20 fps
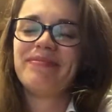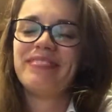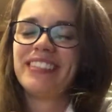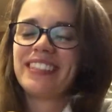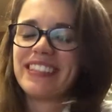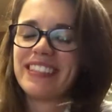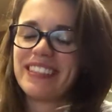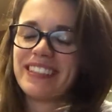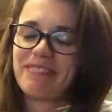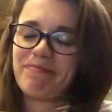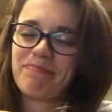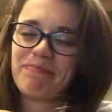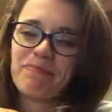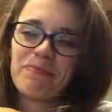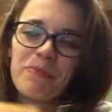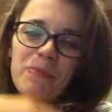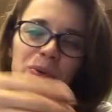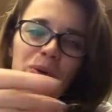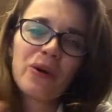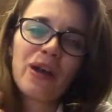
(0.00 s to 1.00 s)
just
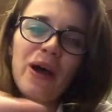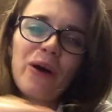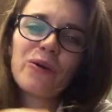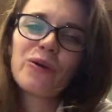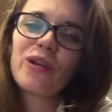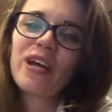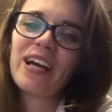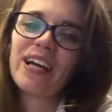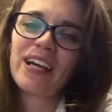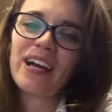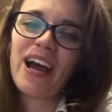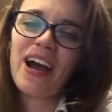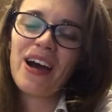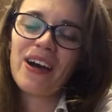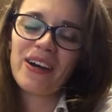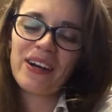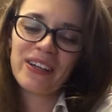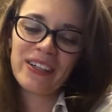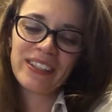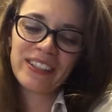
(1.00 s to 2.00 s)
put out a
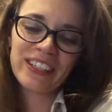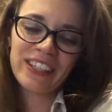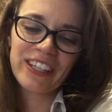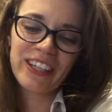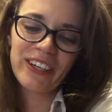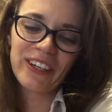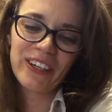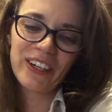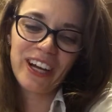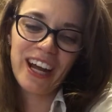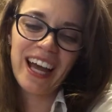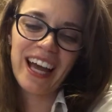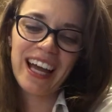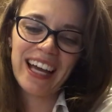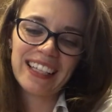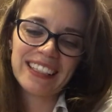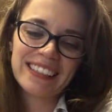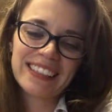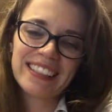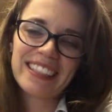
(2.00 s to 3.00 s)
clear
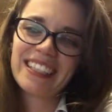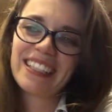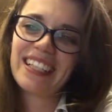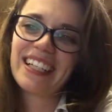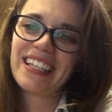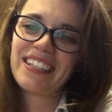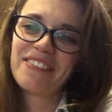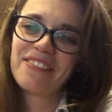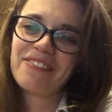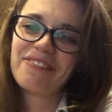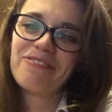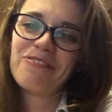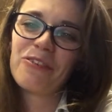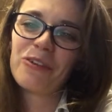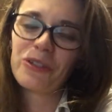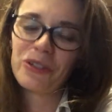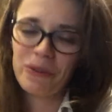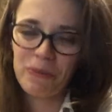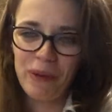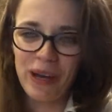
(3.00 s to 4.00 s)
ask
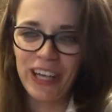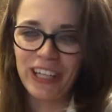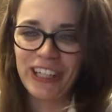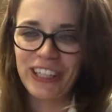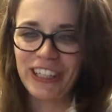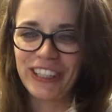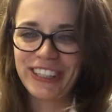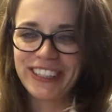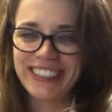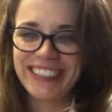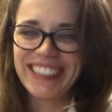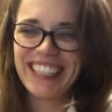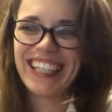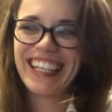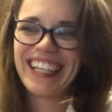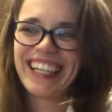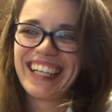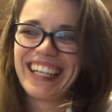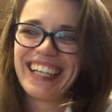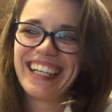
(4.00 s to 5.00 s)
for the backers,
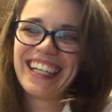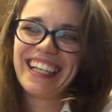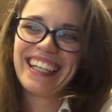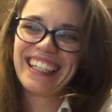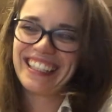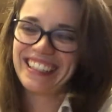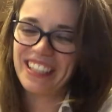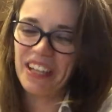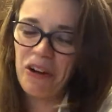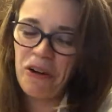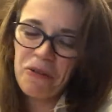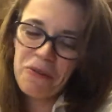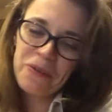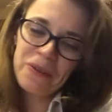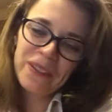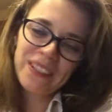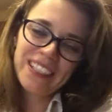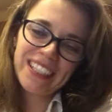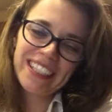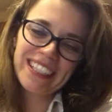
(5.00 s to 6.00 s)
and
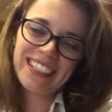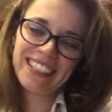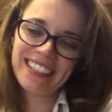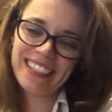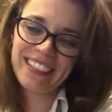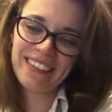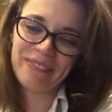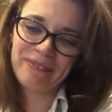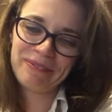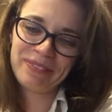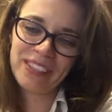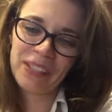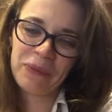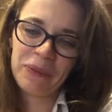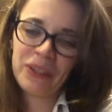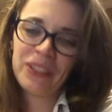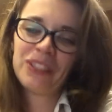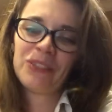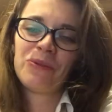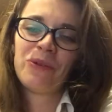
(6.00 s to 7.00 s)
hopefully
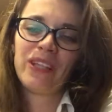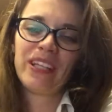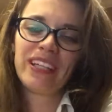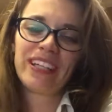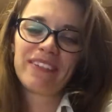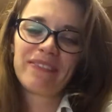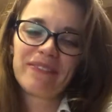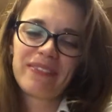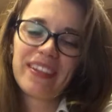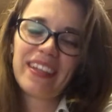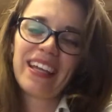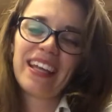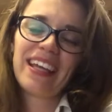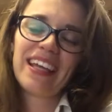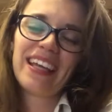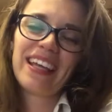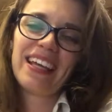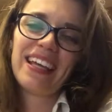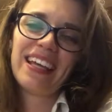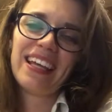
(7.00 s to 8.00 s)
someone is willing
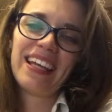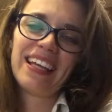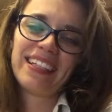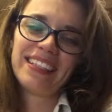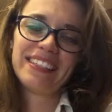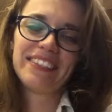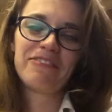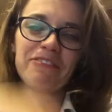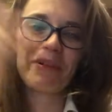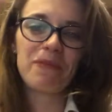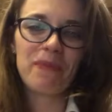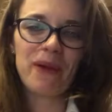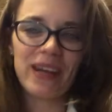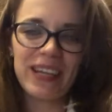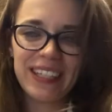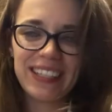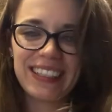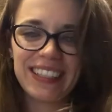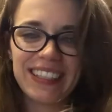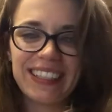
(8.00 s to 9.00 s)
and
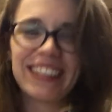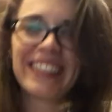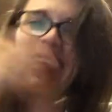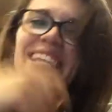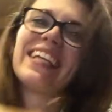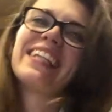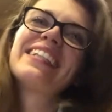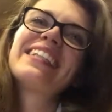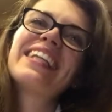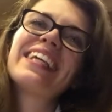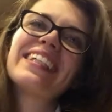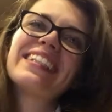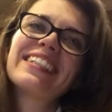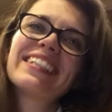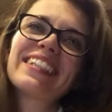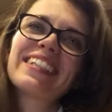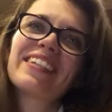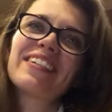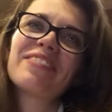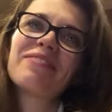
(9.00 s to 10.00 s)
reminded that
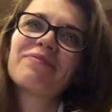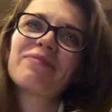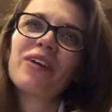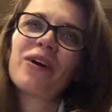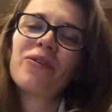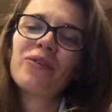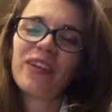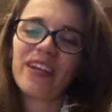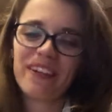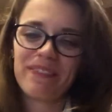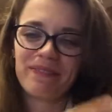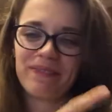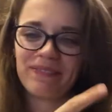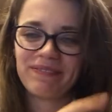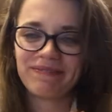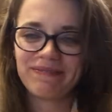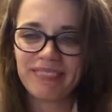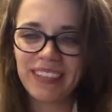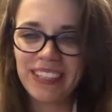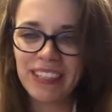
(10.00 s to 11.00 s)
oh yeah,
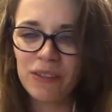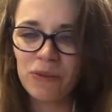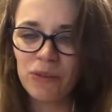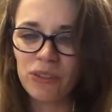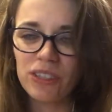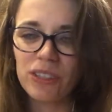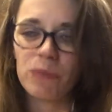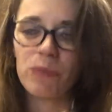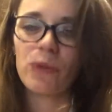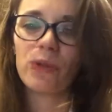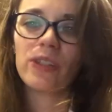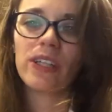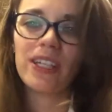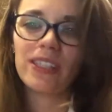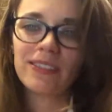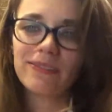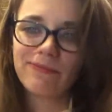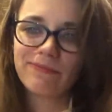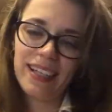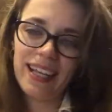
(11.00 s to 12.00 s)
I did want to support
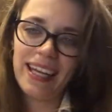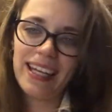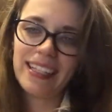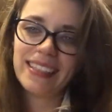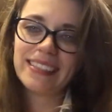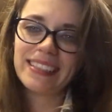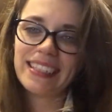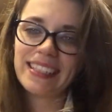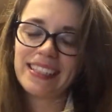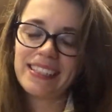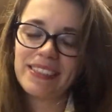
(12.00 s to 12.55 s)
that. And